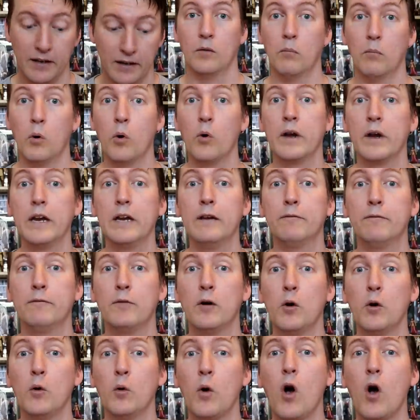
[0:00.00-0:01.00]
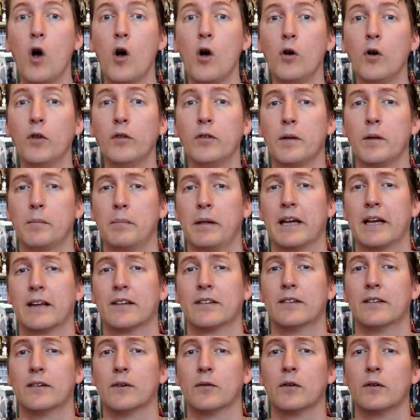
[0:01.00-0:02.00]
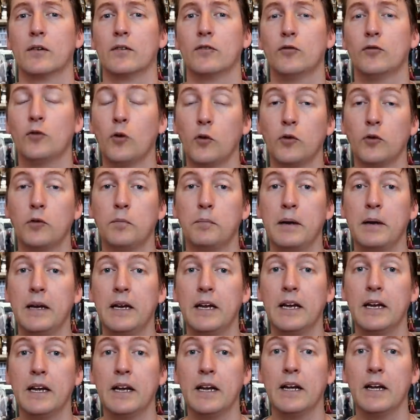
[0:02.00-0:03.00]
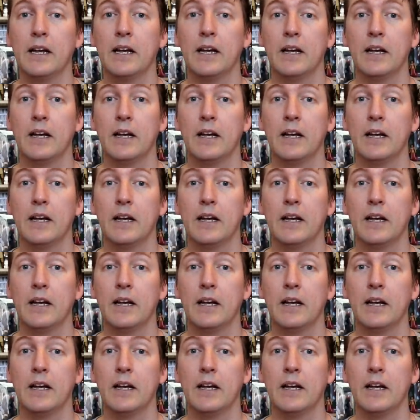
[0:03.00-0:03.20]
More info on the Black Series Snowspeeder,